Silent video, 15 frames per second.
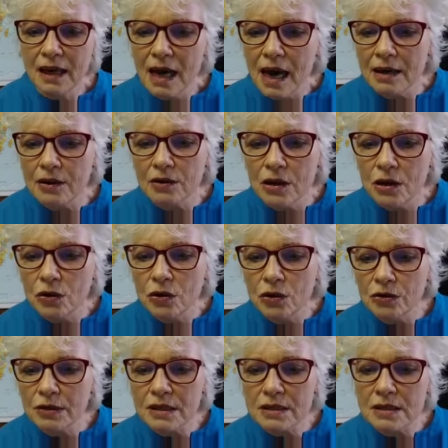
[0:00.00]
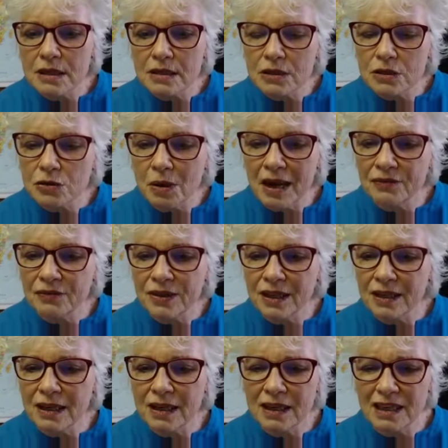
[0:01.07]
I don't know who this is. Do I feel
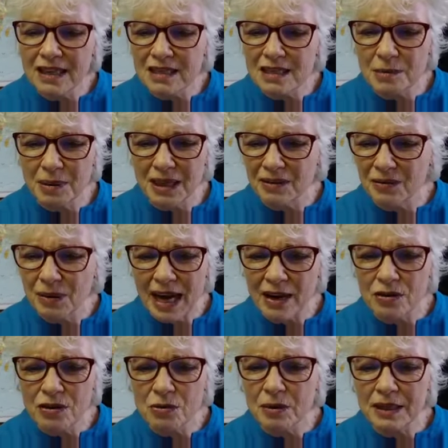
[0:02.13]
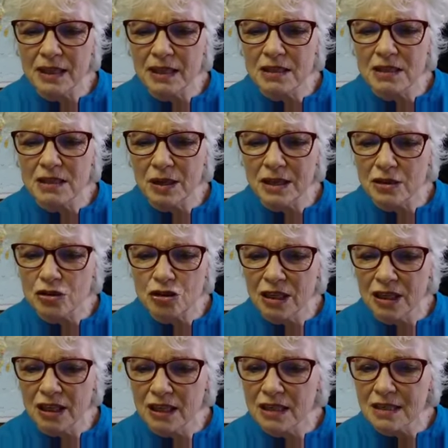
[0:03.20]
an unease about? I don't know what this question
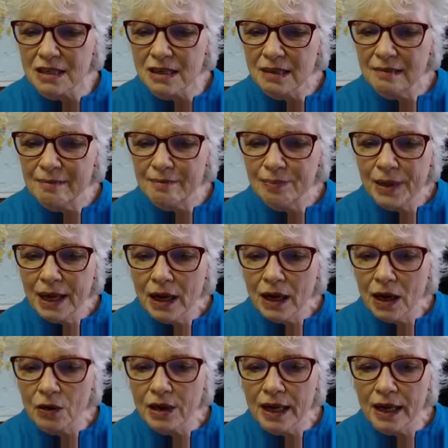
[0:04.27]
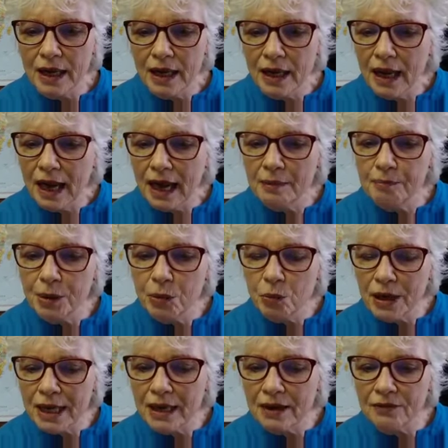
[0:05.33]
is. Okay. But
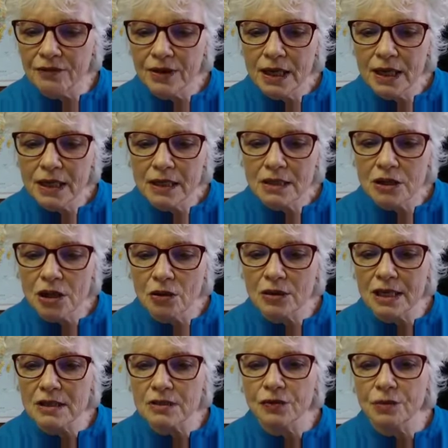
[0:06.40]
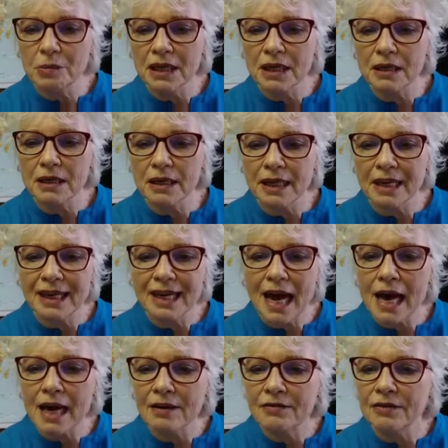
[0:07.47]
we have, Tony is from Italy.
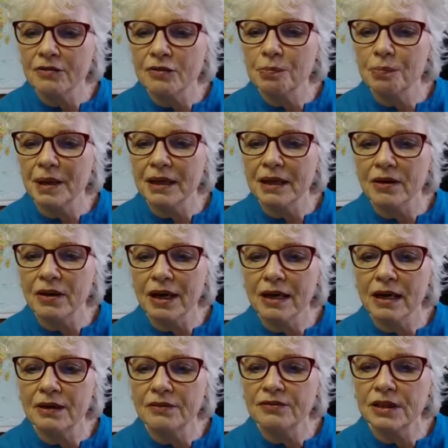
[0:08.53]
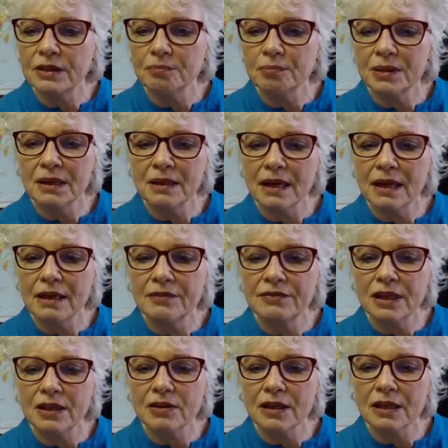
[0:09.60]
God, I've never been there. I'd love to
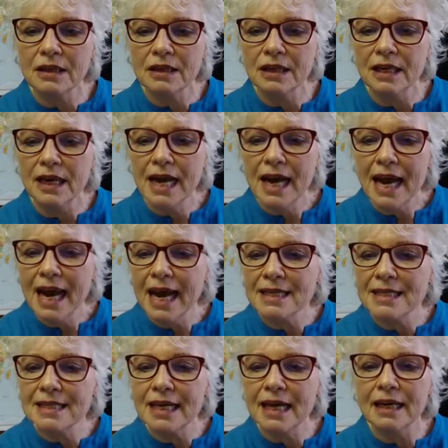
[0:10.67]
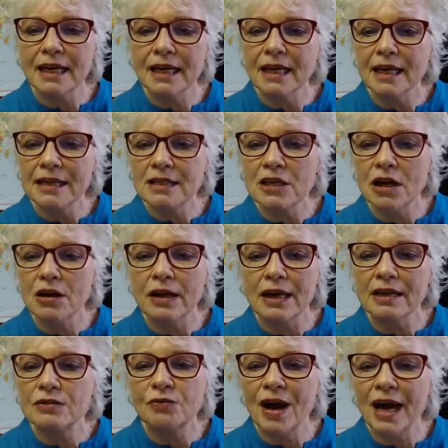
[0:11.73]
go to Italy. Hey, Sandy, it's
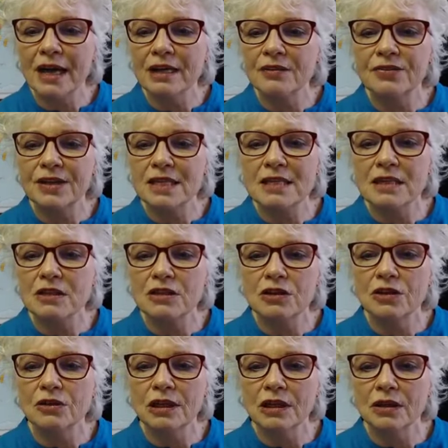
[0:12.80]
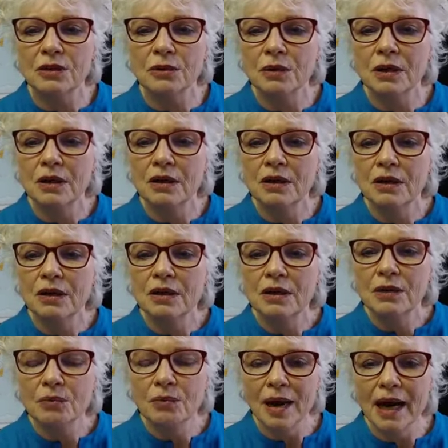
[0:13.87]
fine if this is new to you,
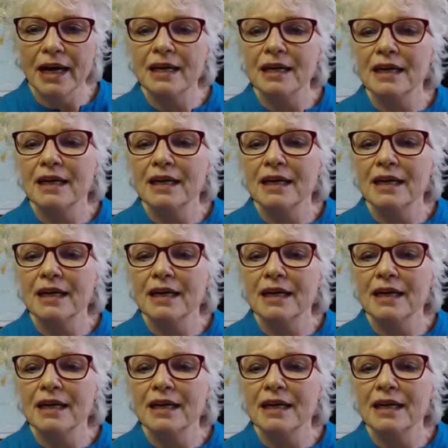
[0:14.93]
right?